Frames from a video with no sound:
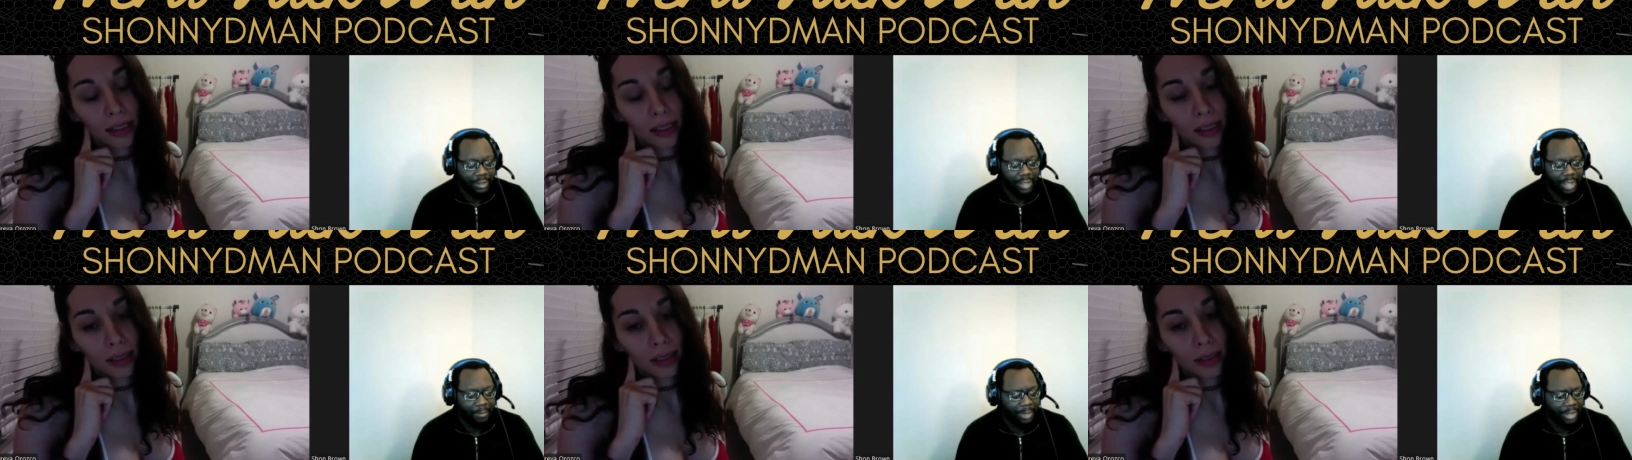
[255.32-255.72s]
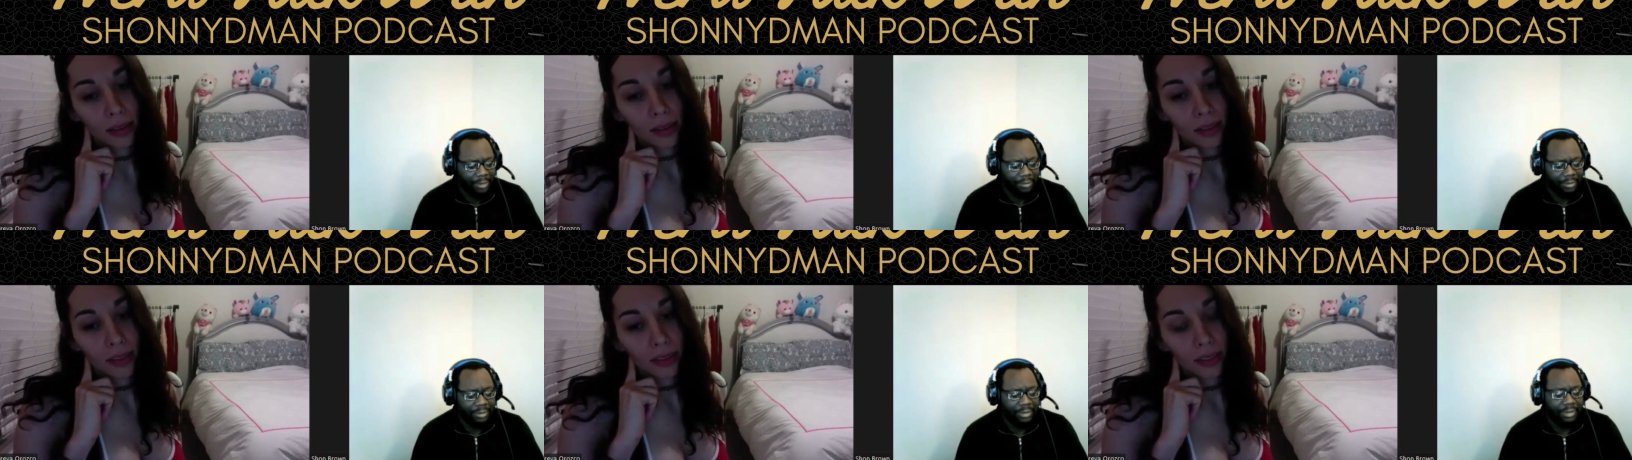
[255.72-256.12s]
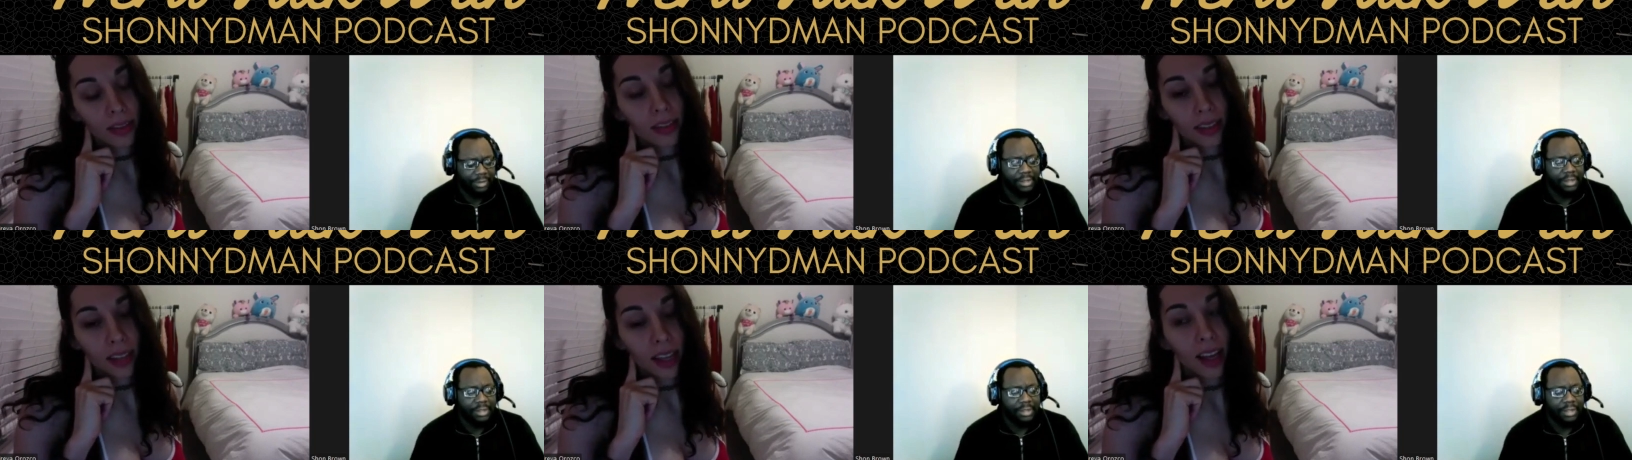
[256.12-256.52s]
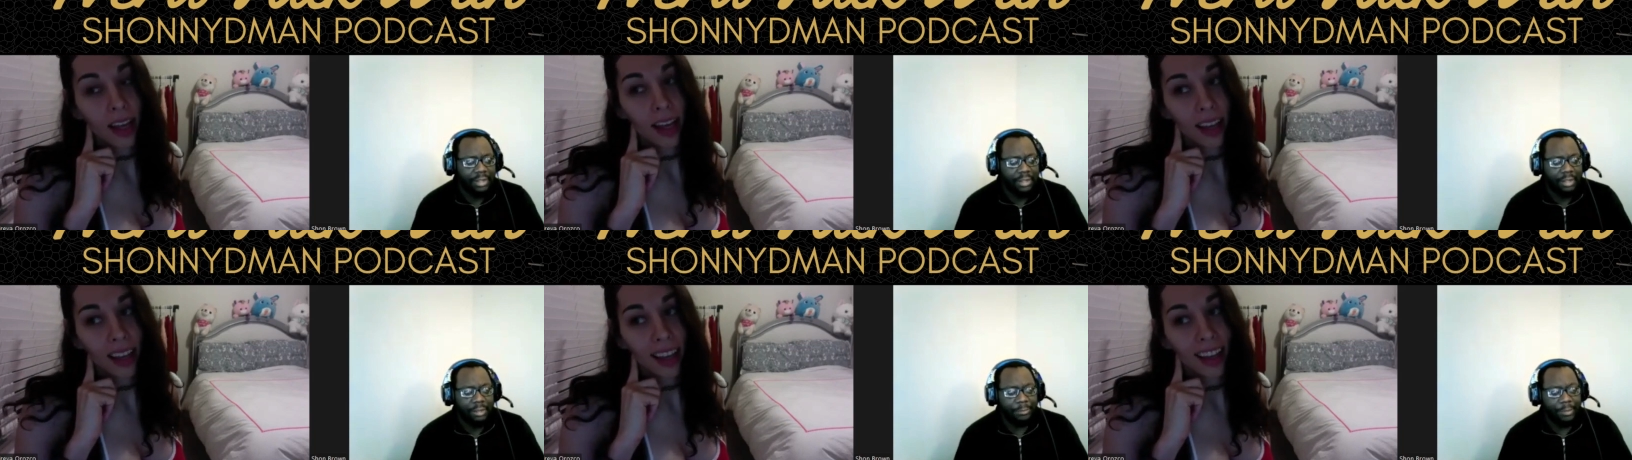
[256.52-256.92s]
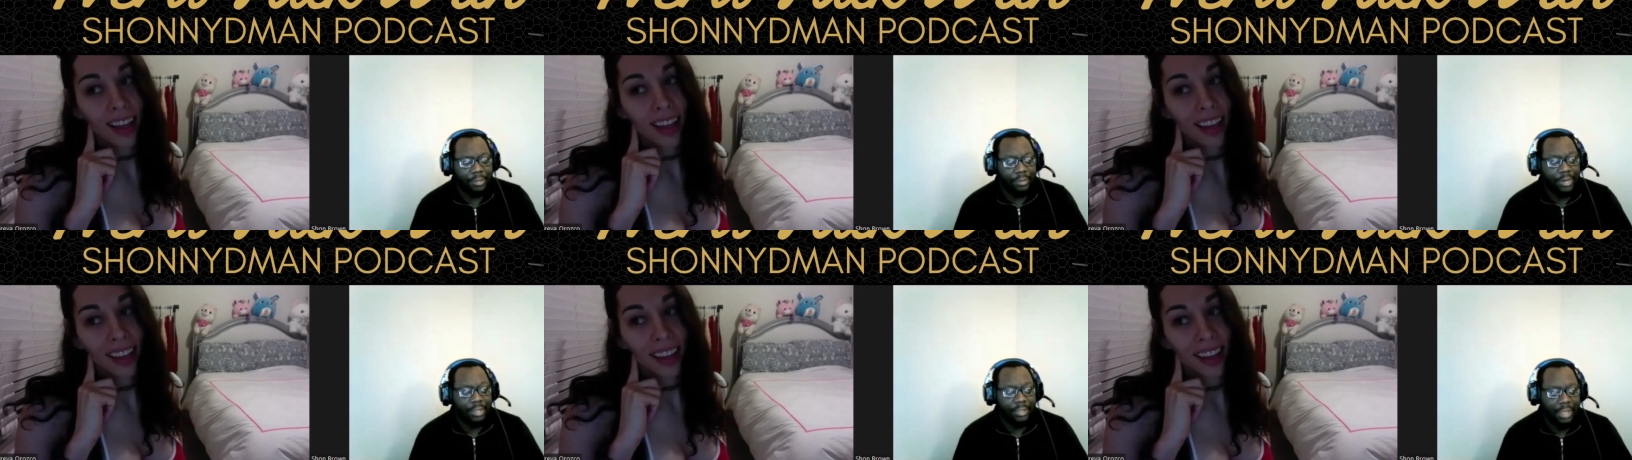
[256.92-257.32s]
Speaker 1: that came out, uh-huh. um,
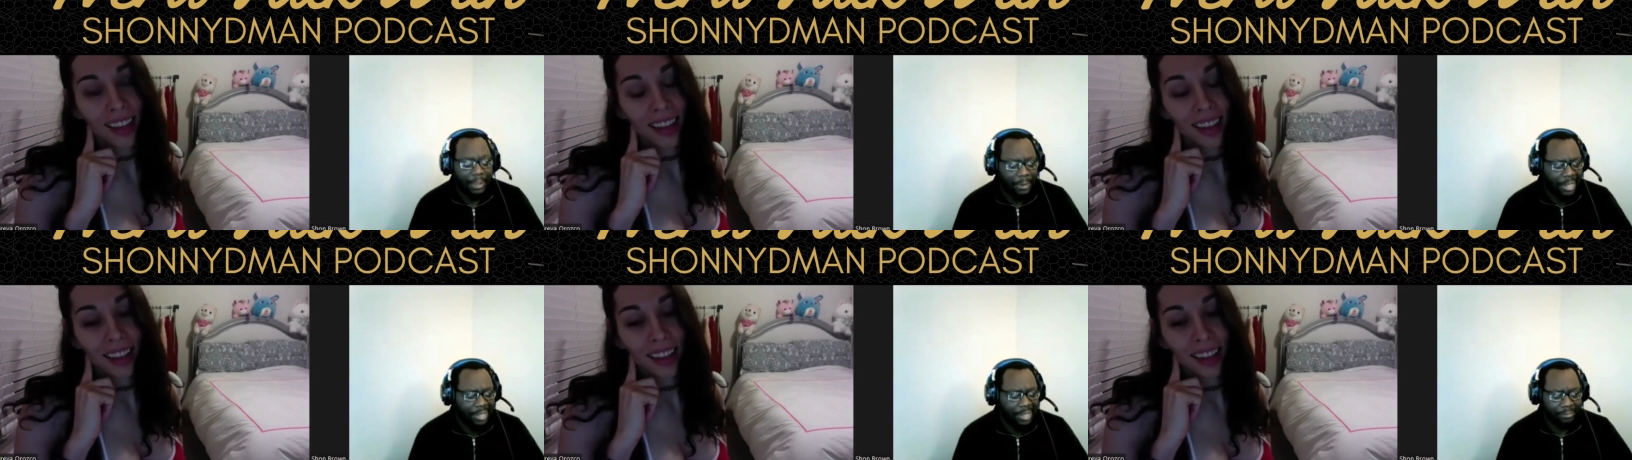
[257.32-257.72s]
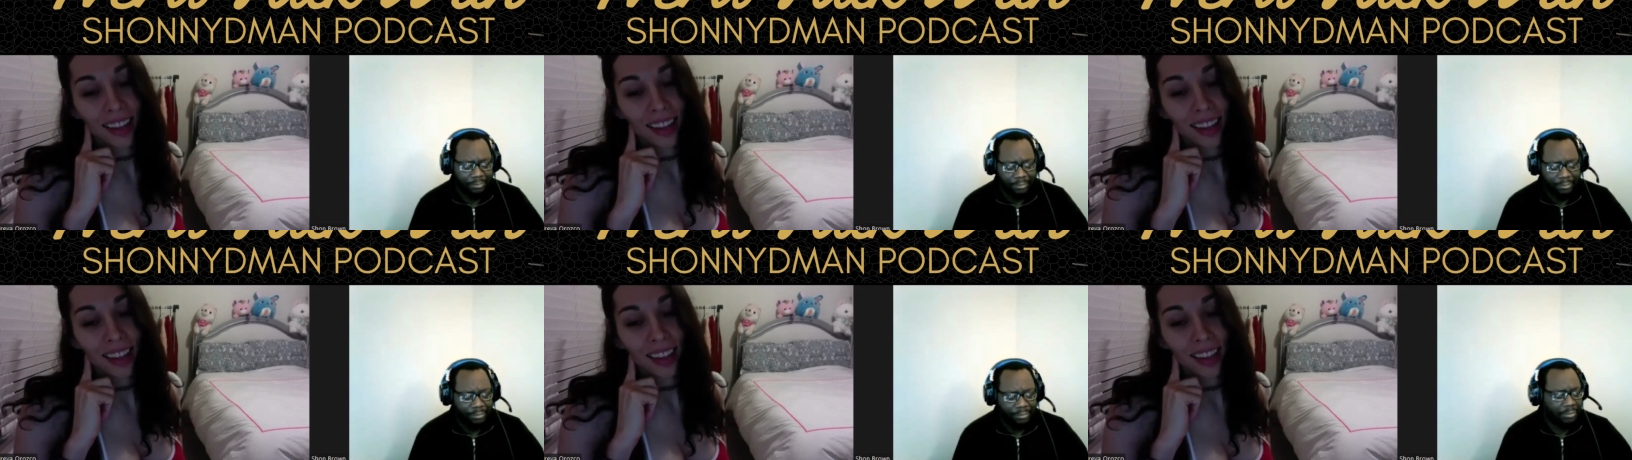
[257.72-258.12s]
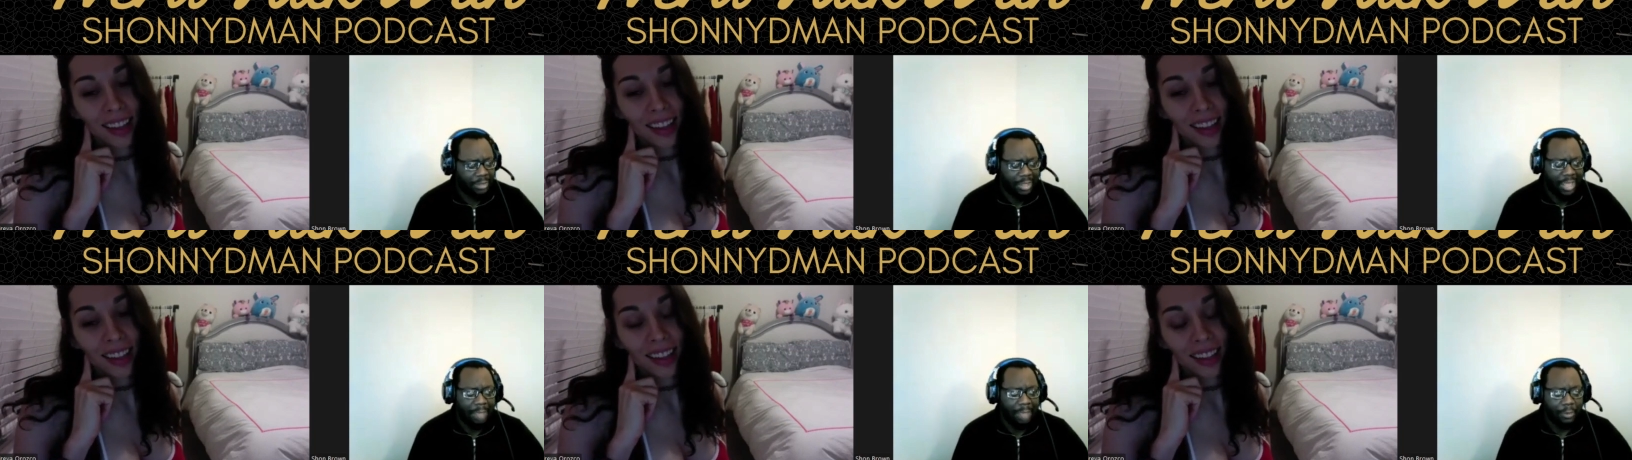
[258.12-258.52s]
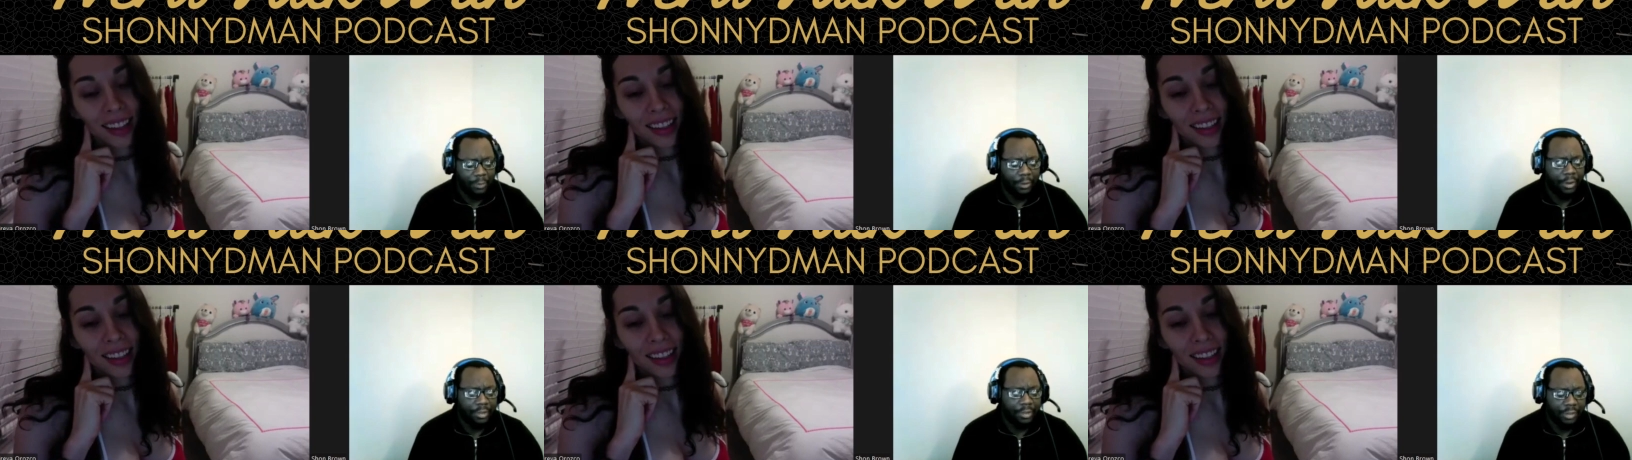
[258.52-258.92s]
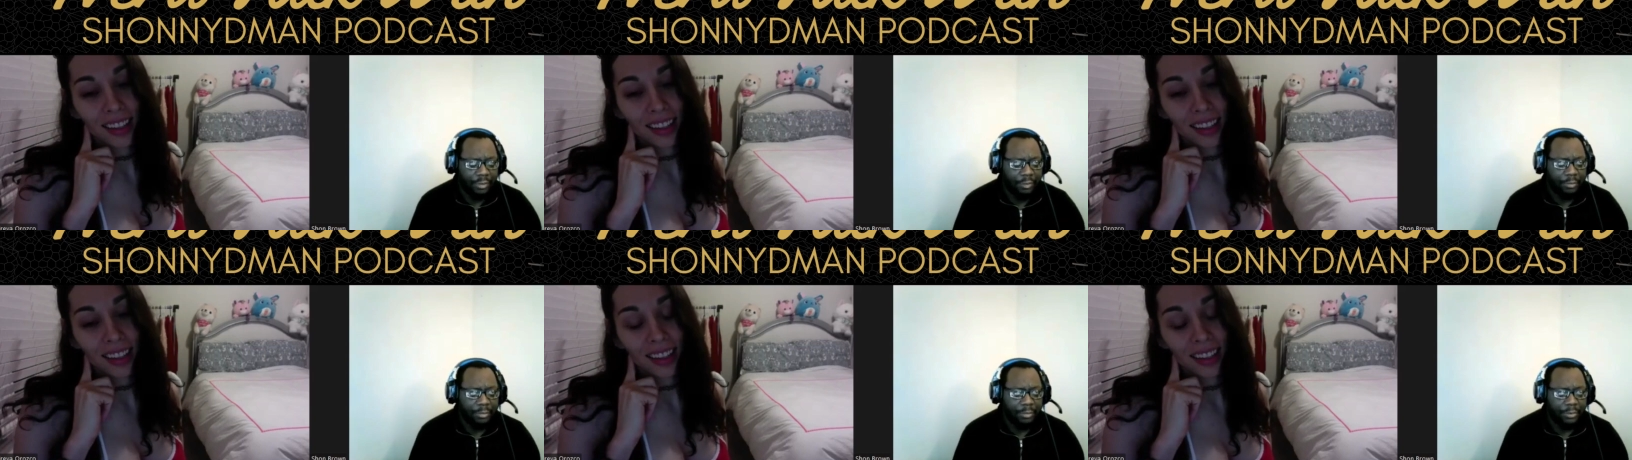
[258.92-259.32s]
and so that's how I came across
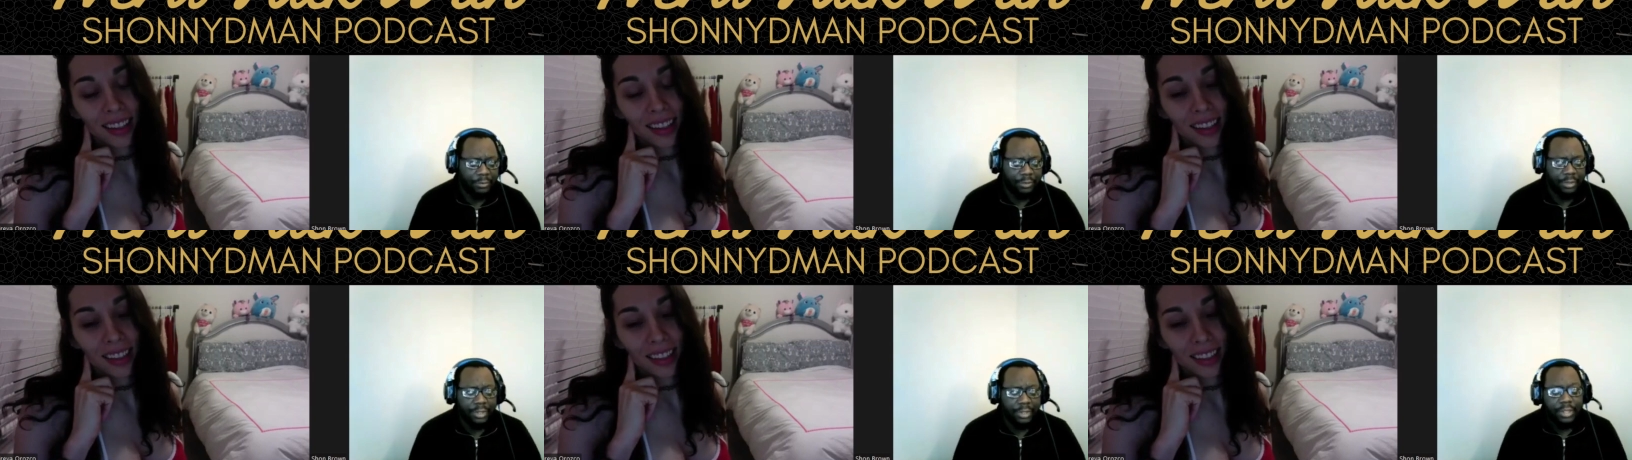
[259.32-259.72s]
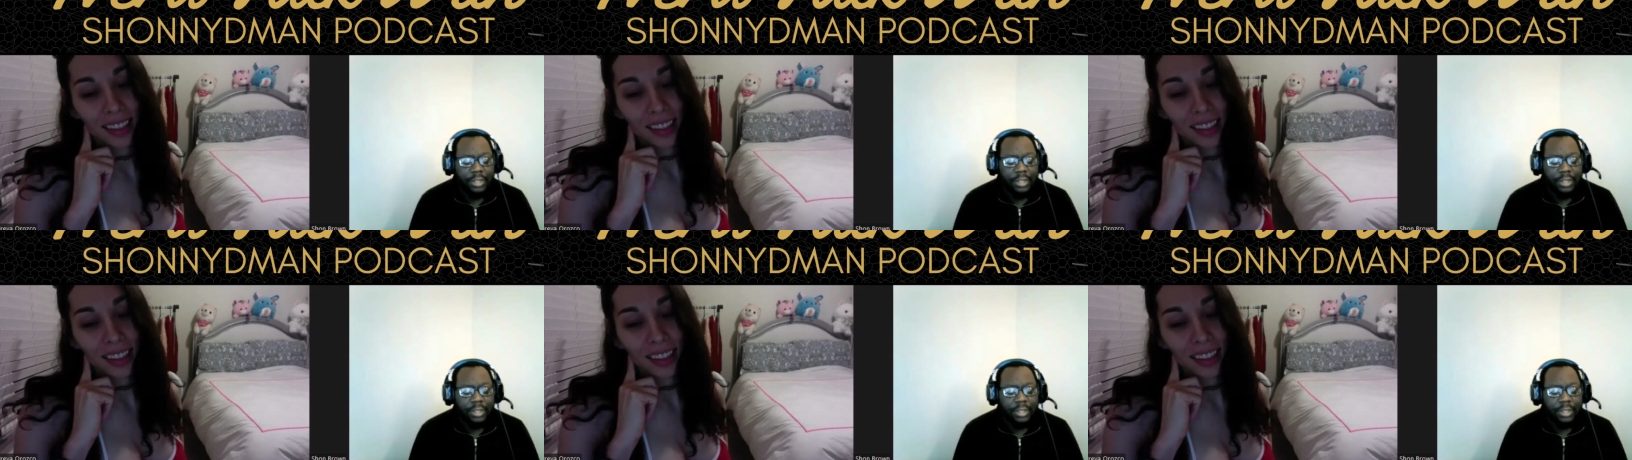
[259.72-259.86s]
Sailor Moon.